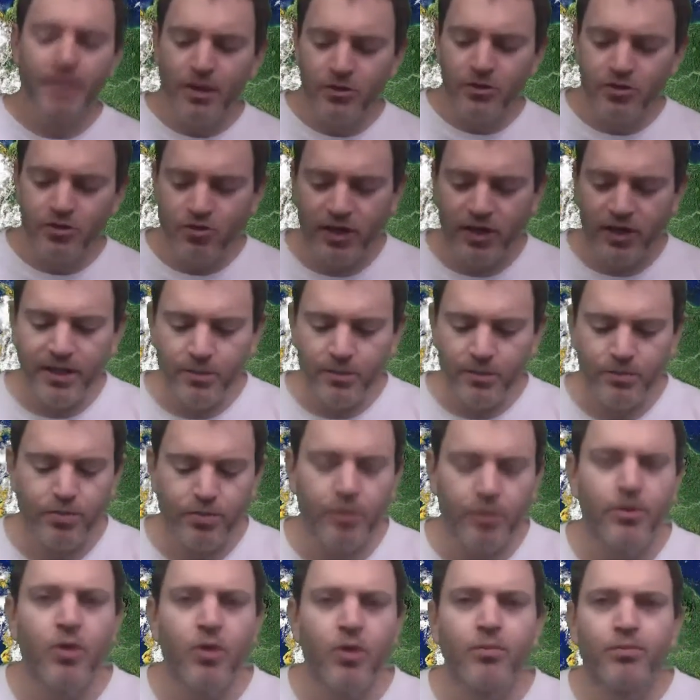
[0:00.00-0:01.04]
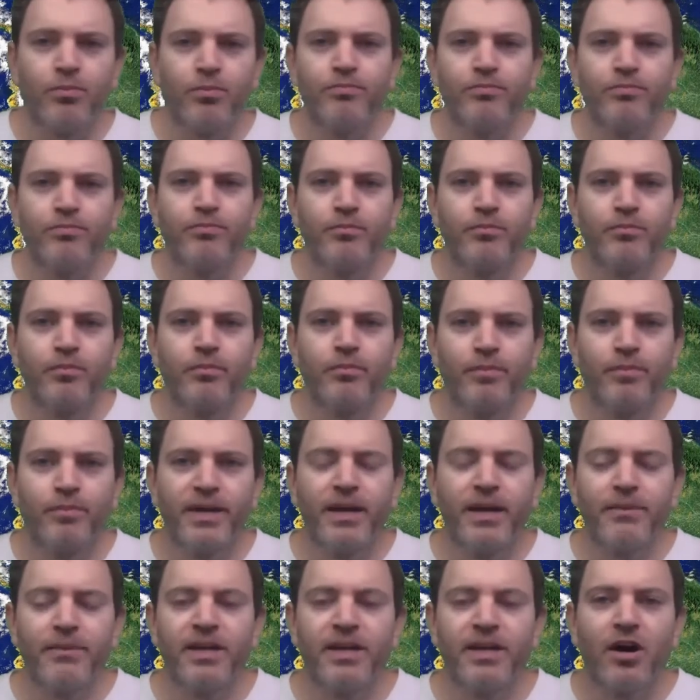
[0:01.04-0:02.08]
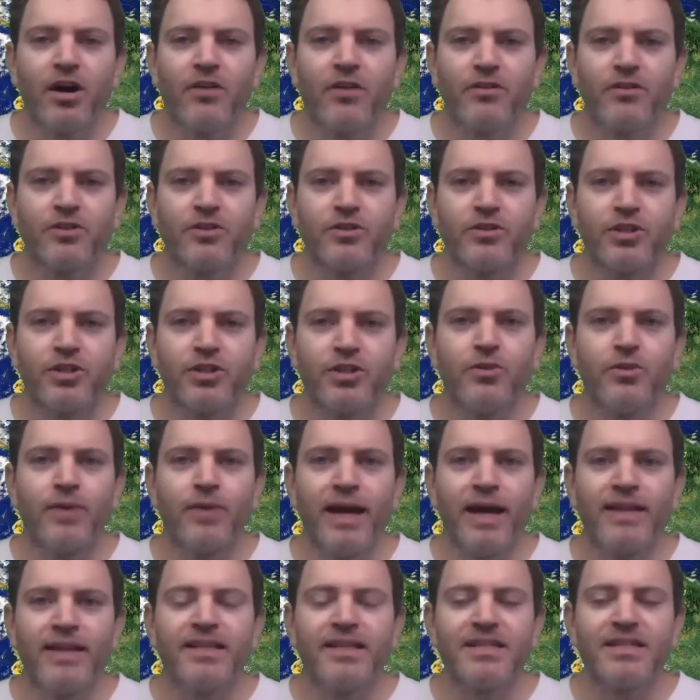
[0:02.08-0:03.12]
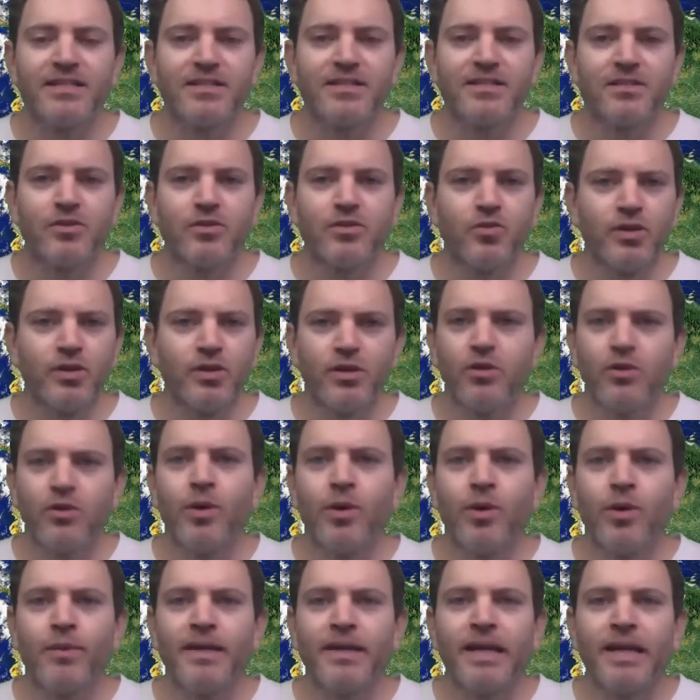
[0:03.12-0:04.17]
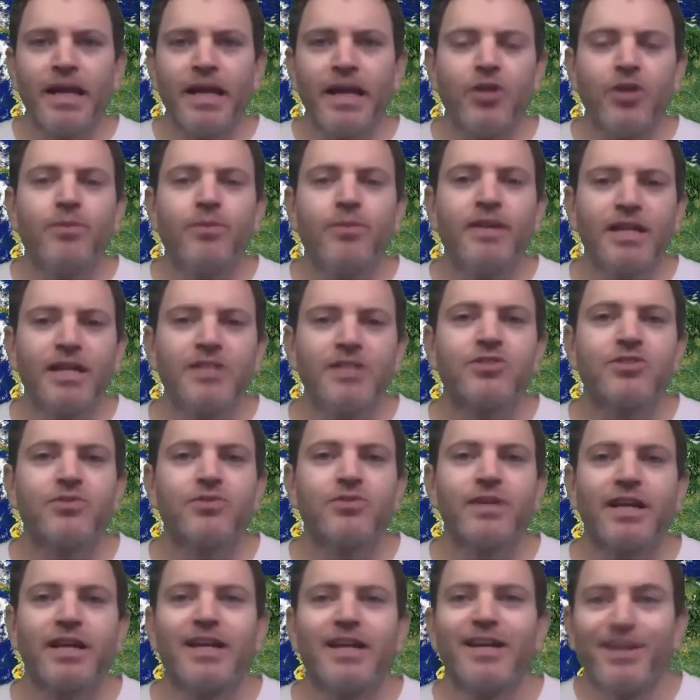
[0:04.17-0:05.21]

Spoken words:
trying to promote becoming an author to you at this critical moment in human history?